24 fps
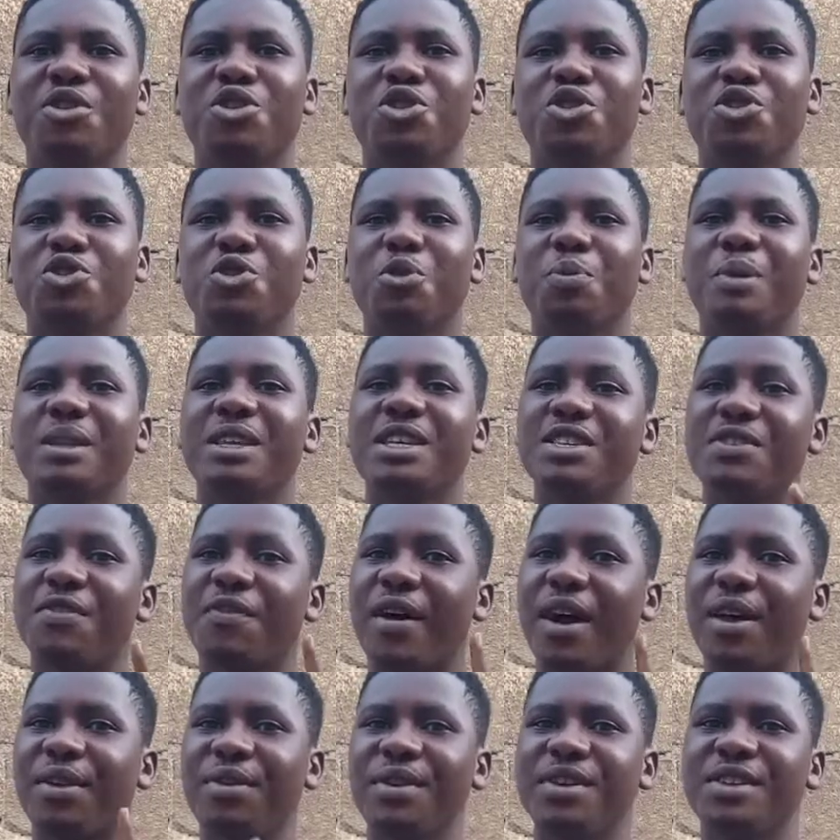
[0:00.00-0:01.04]
So please, if you
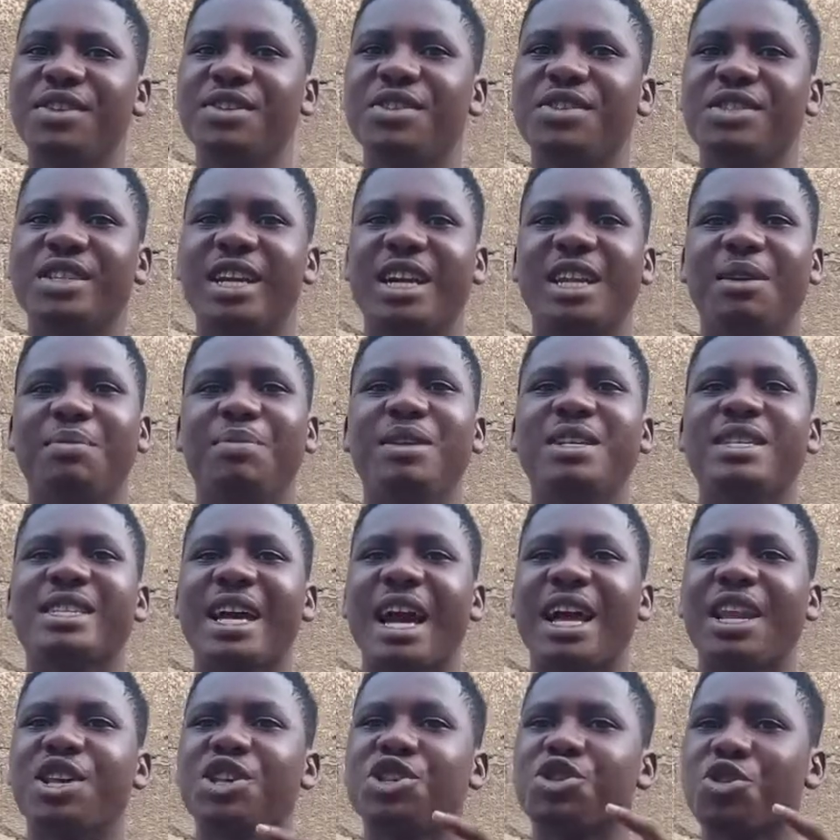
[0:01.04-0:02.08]
are new in this channel, please
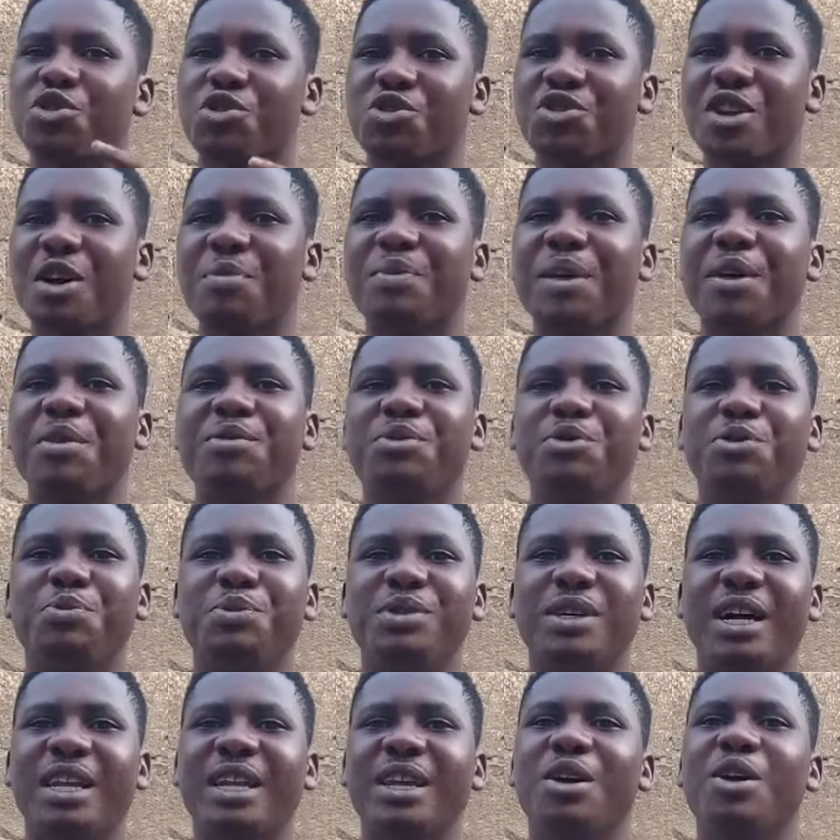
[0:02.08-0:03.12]
kindly subscribe to our YouTube
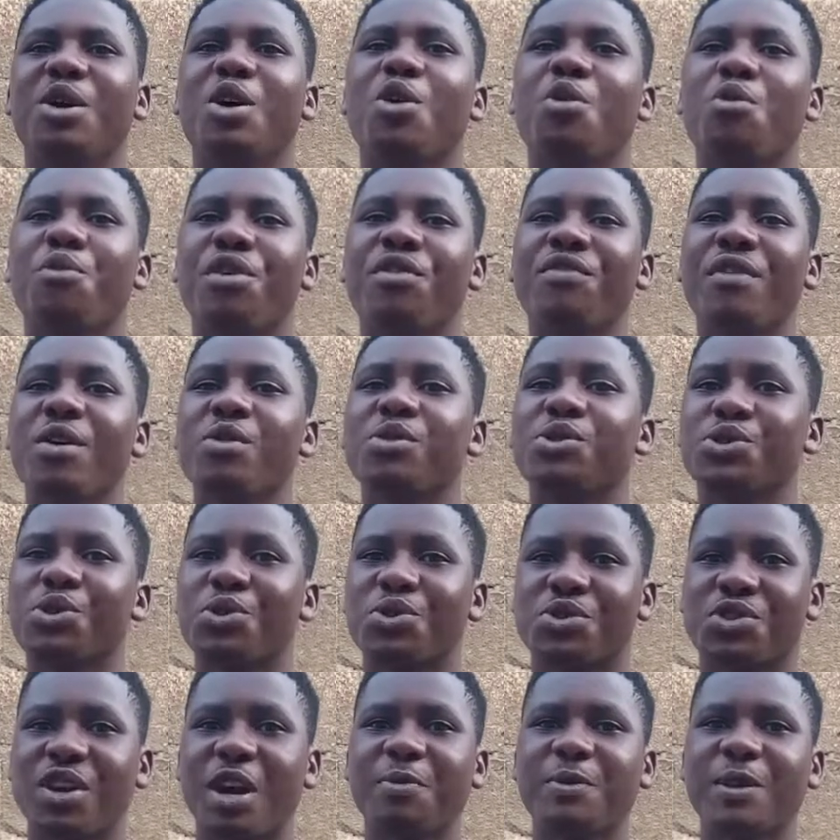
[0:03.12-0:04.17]
channel whenever you
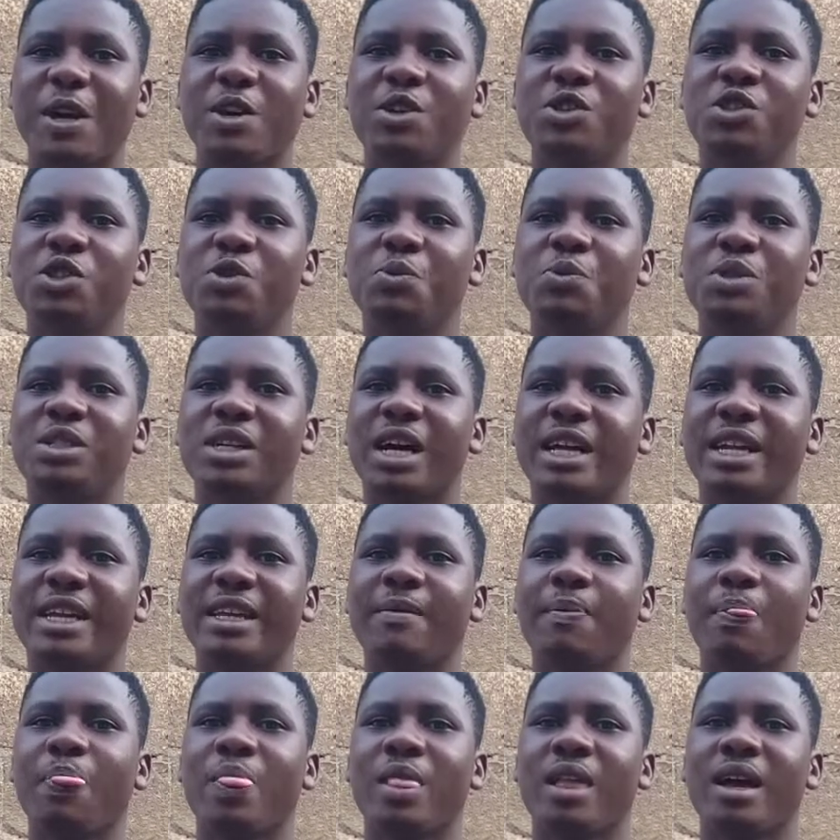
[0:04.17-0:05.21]
subscribe to our YouTube channel,
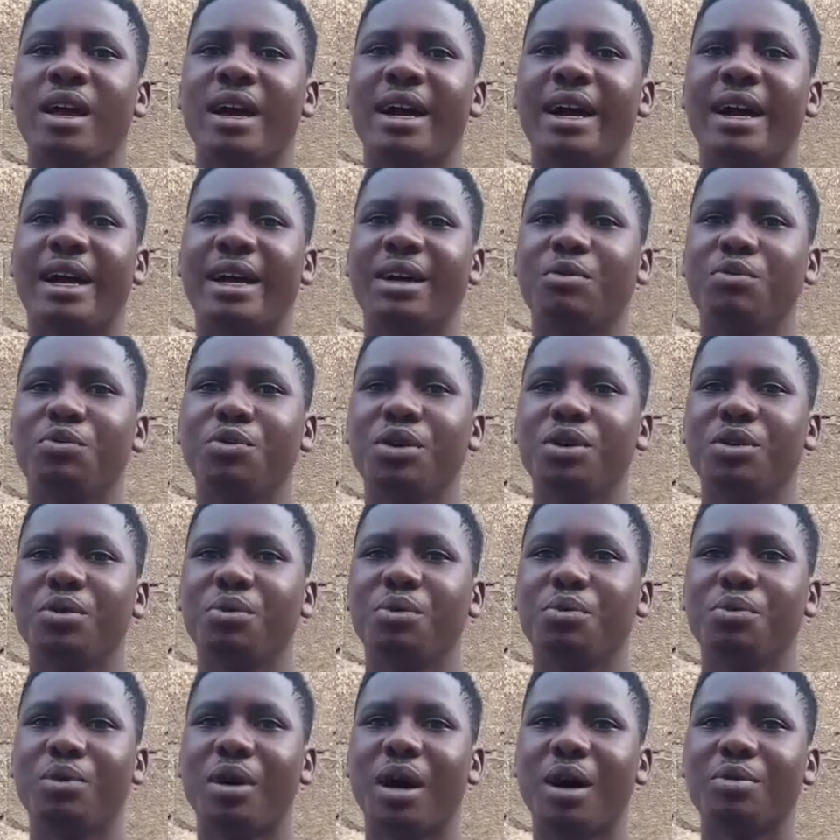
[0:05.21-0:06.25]
and we
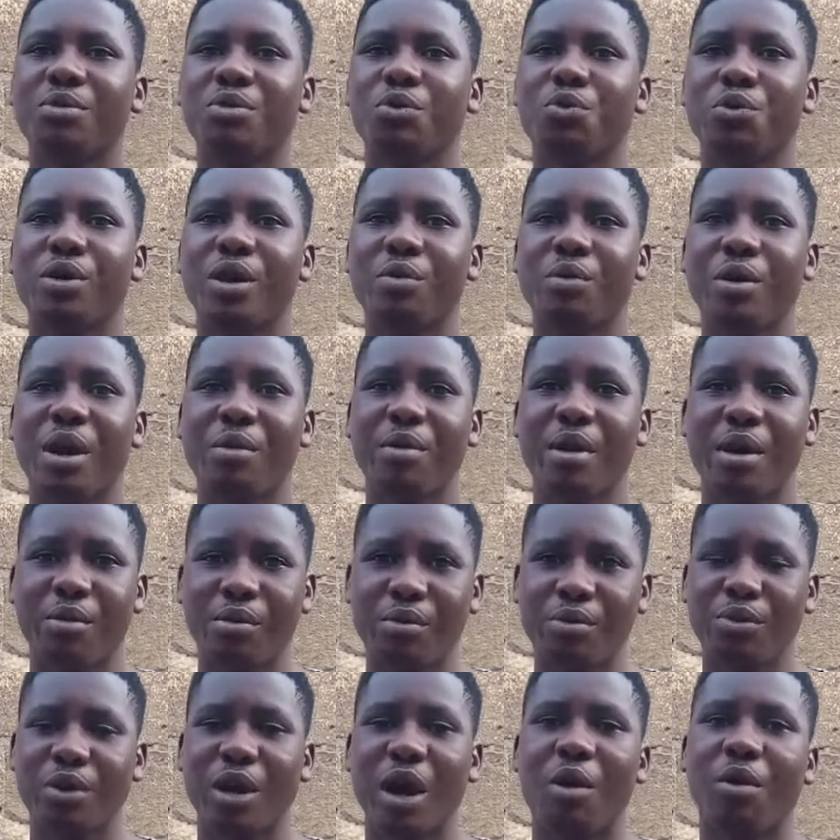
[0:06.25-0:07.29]

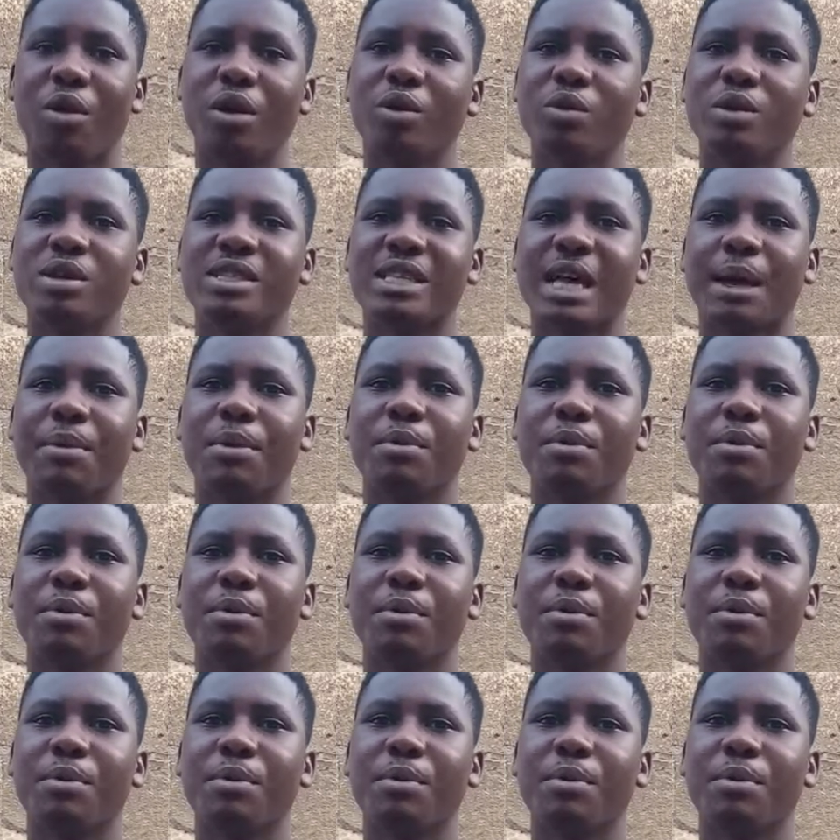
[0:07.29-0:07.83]
are always happy